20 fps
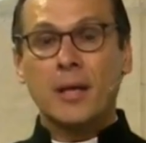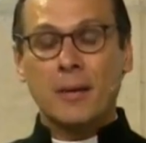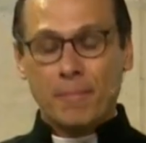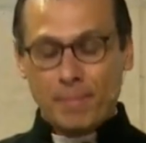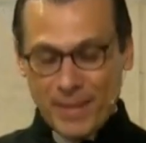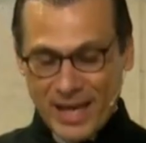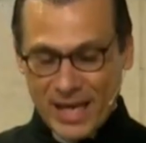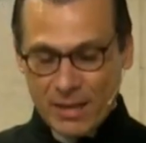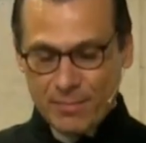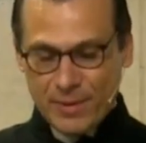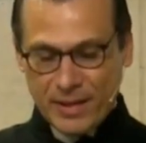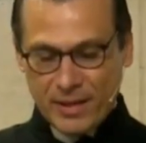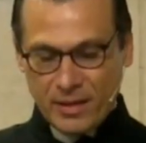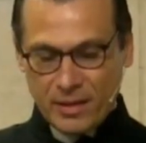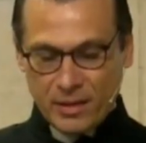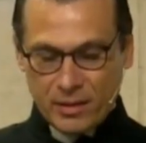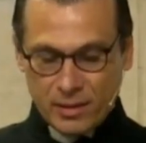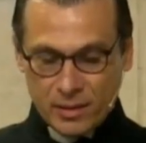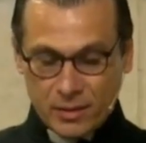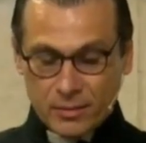
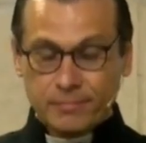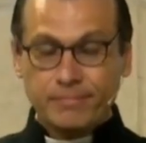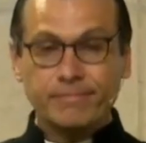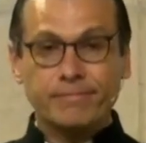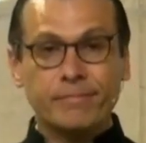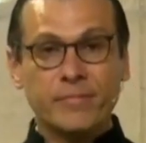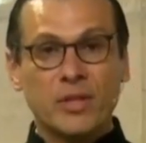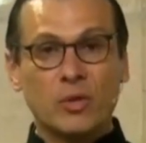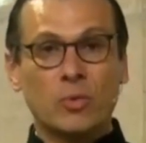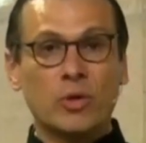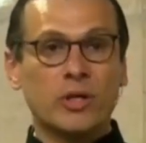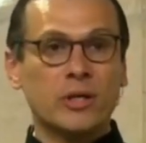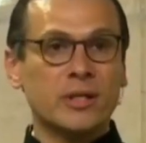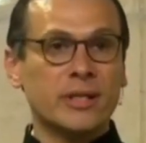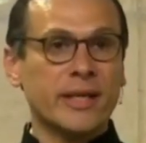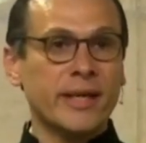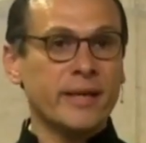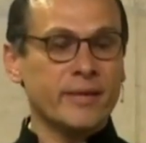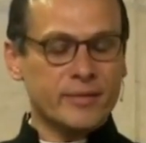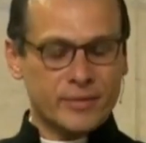Maybe the world
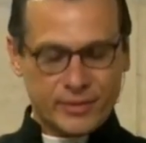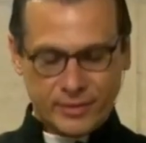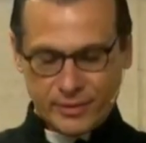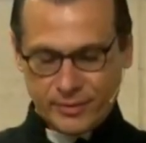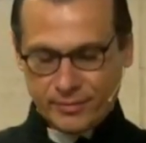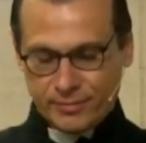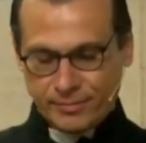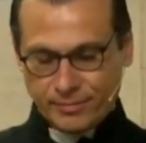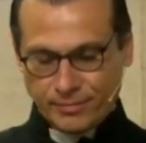cares,